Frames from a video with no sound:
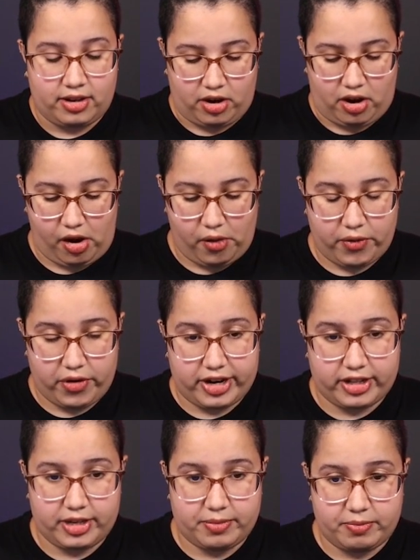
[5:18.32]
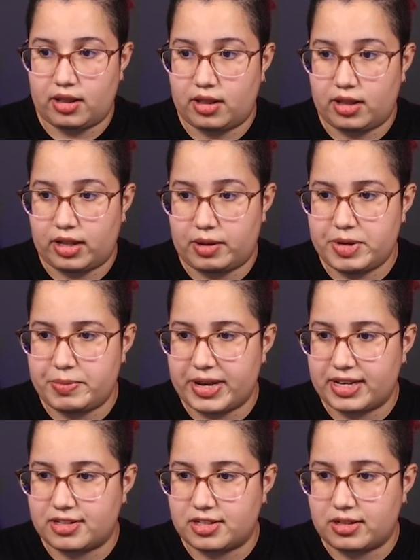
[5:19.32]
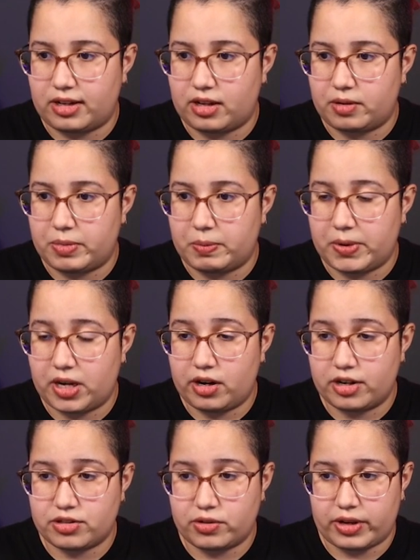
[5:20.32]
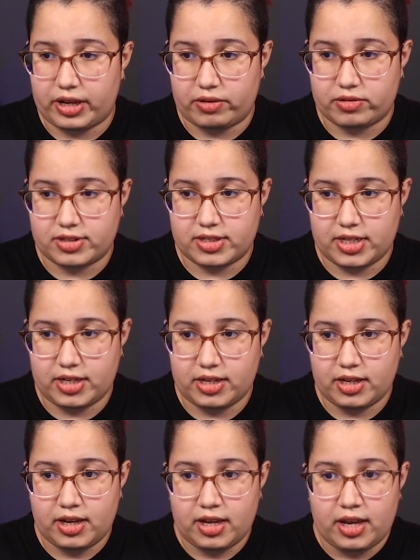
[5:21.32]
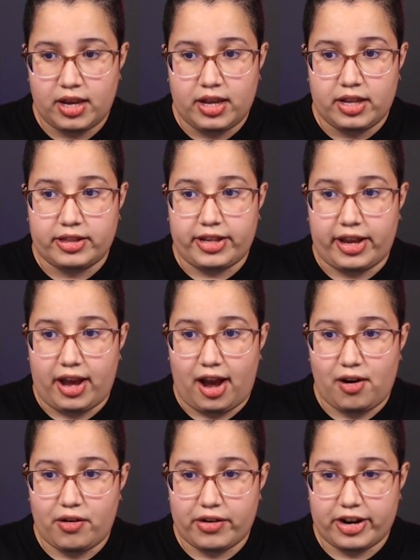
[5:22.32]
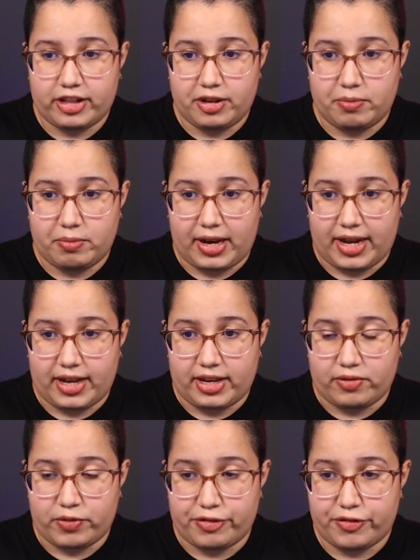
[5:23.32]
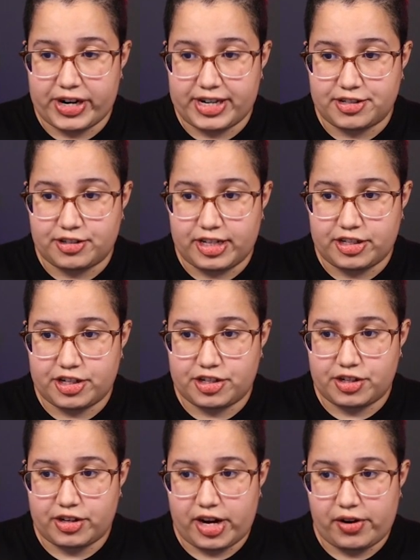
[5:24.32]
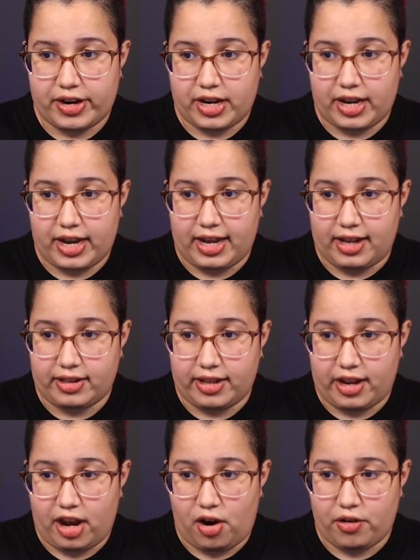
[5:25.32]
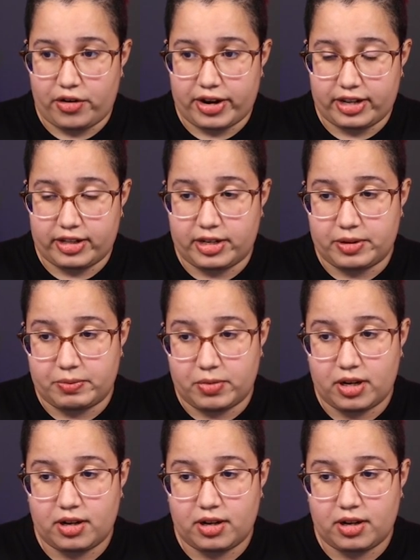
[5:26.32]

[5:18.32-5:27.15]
algorithm. Let me make this a little bit bigger so you can see the algorithm by referring to the dictionary and the algorithm